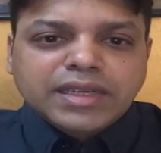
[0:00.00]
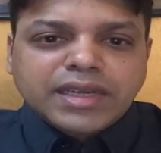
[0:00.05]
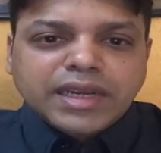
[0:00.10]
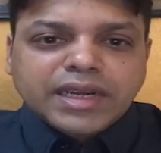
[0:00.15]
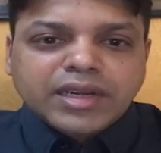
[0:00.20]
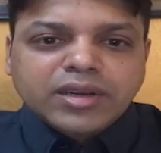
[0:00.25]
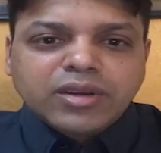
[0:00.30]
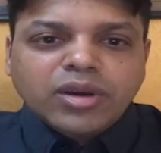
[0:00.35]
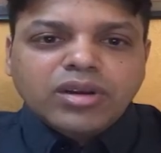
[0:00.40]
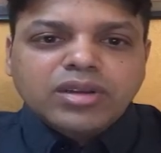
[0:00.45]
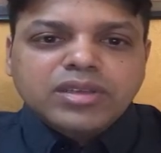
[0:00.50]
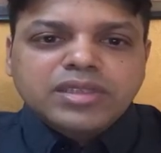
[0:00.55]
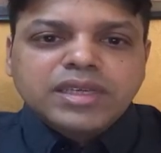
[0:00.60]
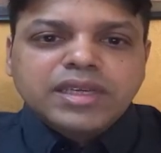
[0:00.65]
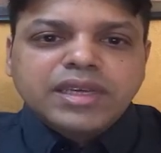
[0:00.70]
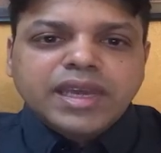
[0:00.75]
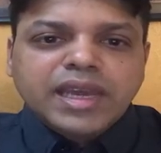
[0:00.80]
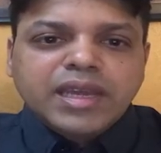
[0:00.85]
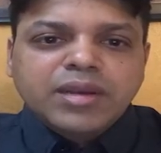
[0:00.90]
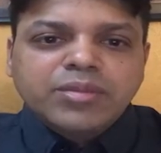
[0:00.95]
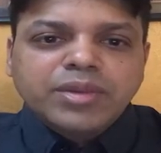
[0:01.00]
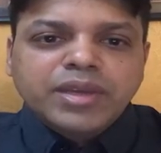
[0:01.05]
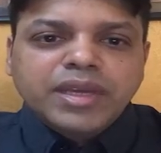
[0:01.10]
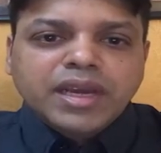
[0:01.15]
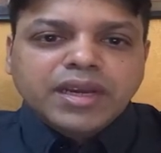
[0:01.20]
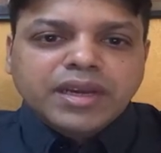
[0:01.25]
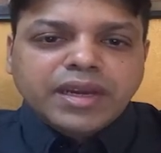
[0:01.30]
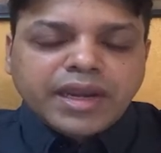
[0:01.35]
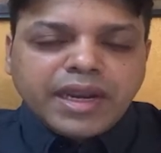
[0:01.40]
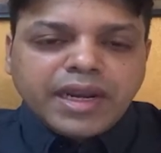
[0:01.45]
technology can be a
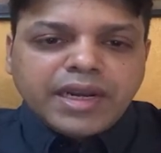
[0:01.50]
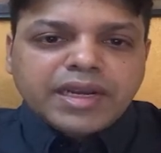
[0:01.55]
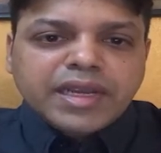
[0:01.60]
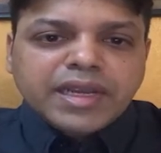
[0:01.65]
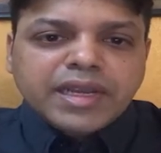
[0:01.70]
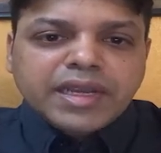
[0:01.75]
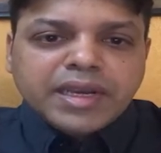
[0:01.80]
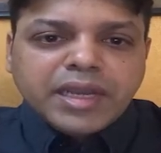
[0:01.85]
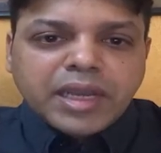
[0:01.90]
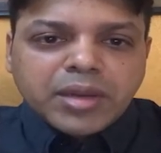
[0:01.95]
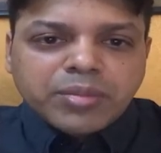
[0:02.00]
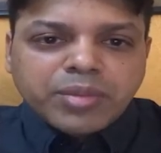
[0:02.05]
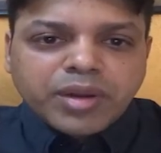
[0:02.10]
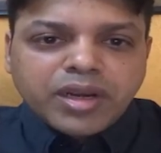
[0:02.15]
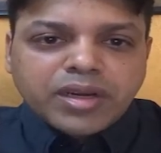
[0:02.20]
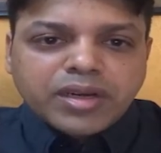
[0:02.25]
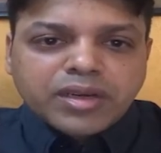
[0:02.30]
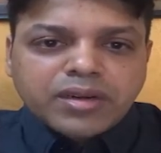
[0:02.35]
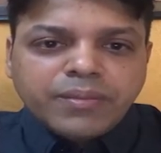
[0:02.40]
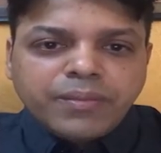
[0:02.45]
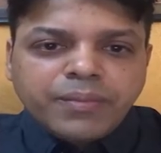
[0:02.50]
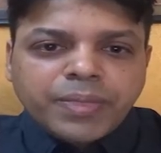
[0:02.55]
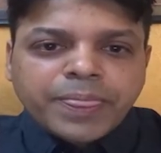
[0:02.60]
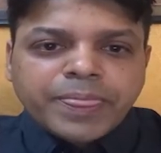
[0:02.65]
great enabler